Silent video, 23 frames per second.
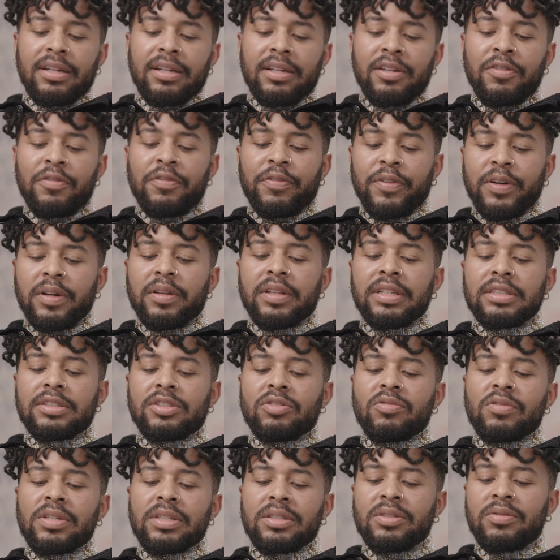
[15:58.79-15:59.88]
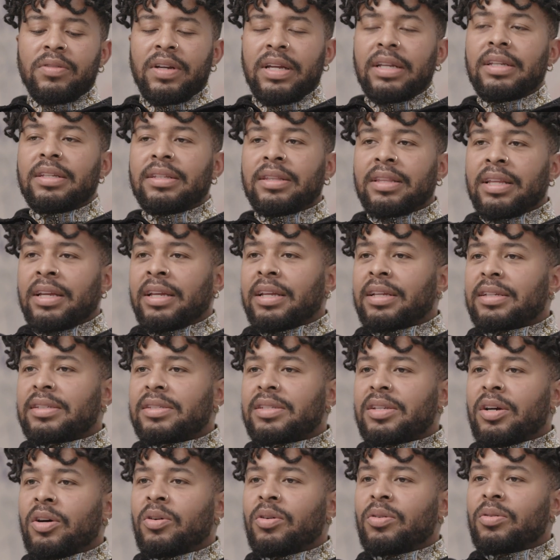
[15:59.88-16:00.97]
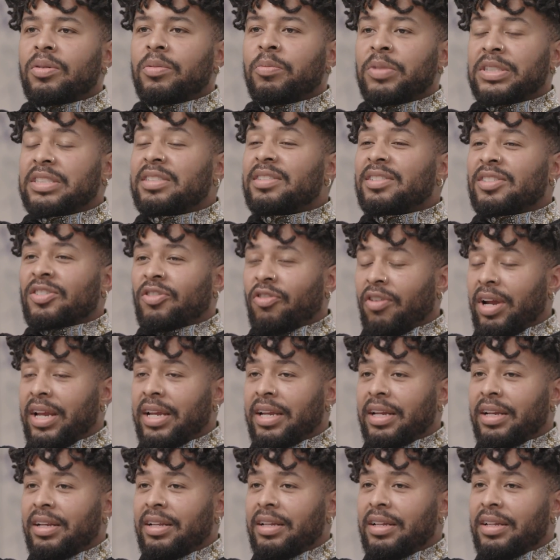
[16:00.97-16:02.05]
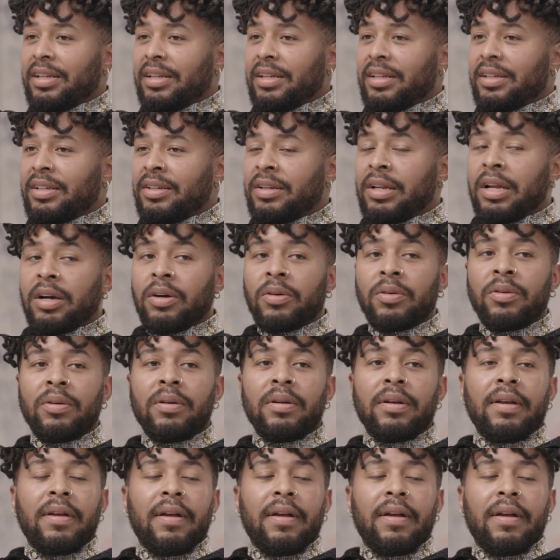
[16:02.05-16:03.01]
You feel that you could do anything, so which is great, you know.